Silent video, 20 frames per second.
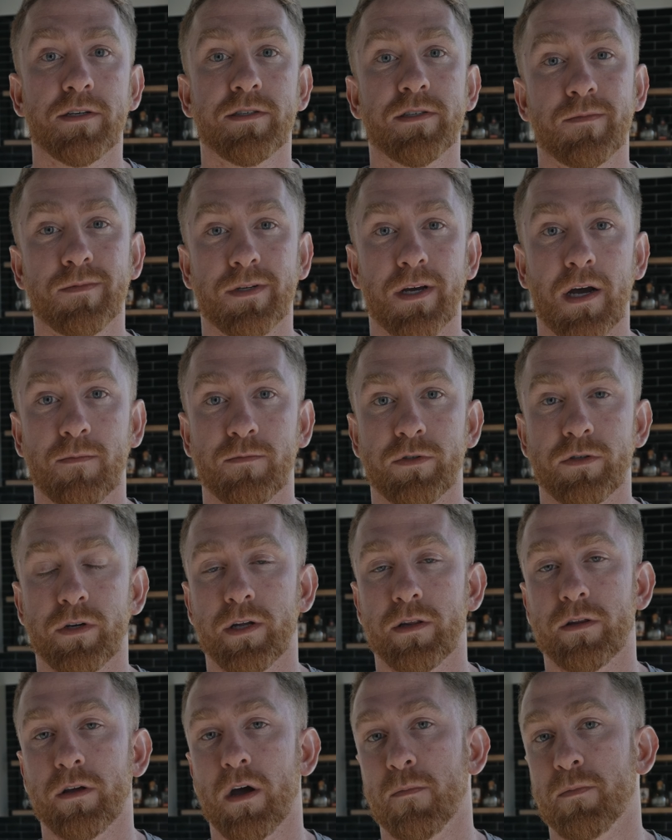Sometimes you
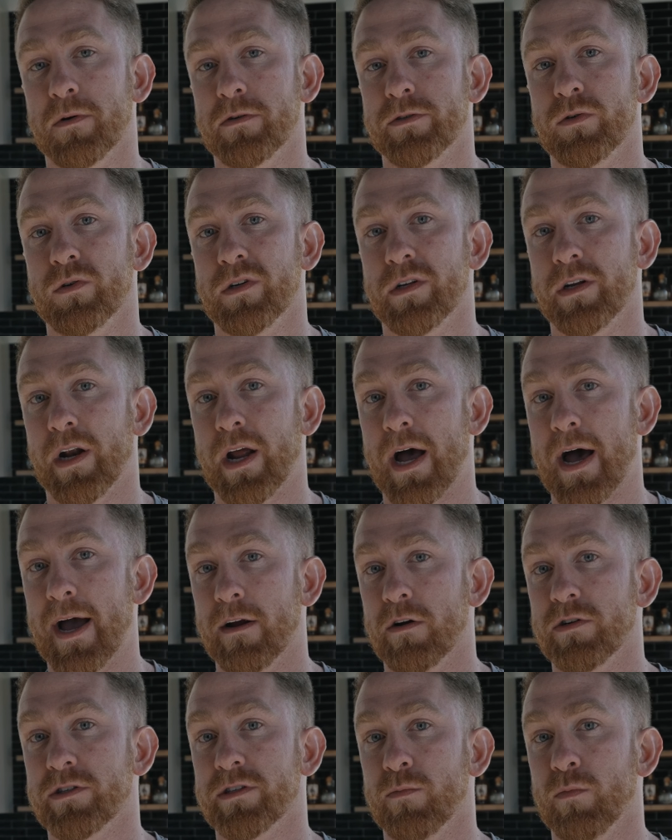get the opportunity to
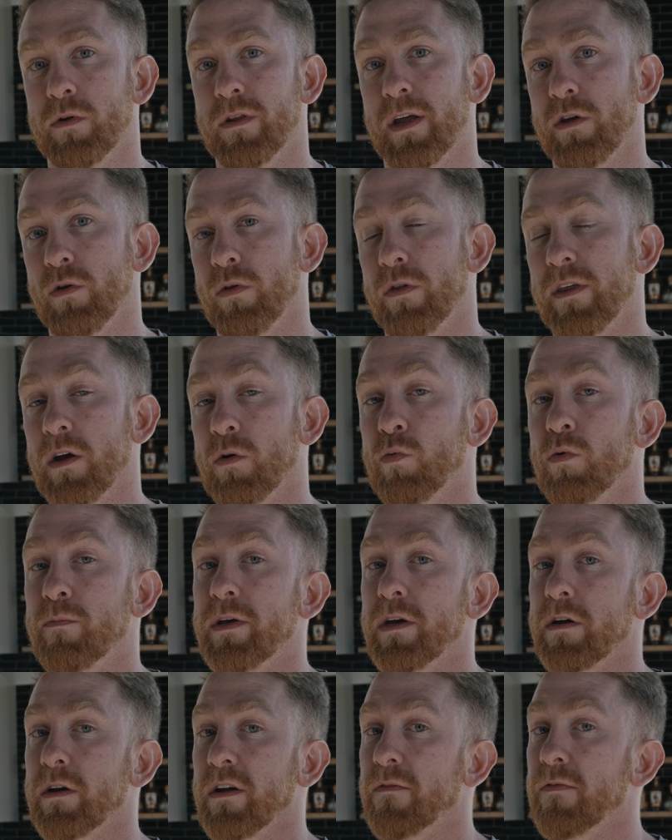hire someone that you think will
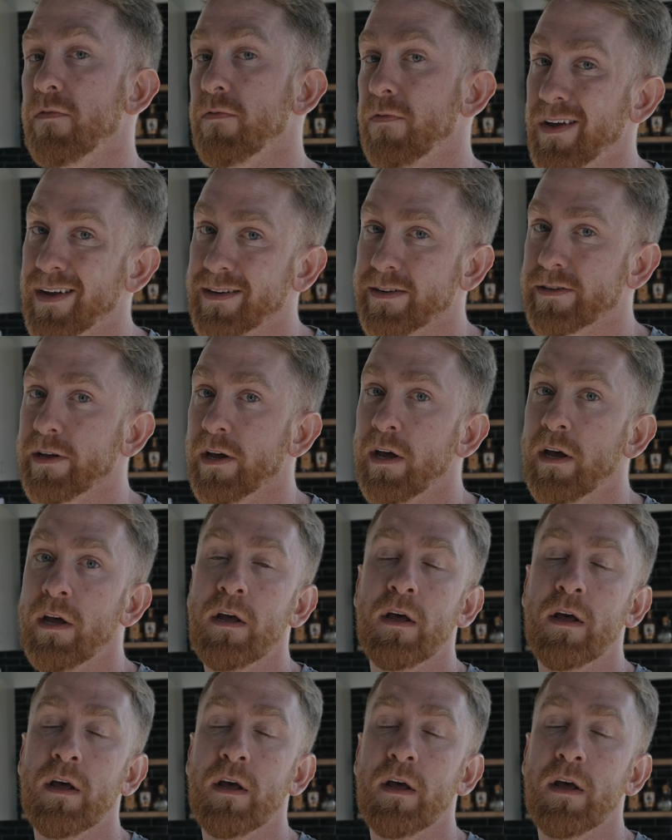be a good fit.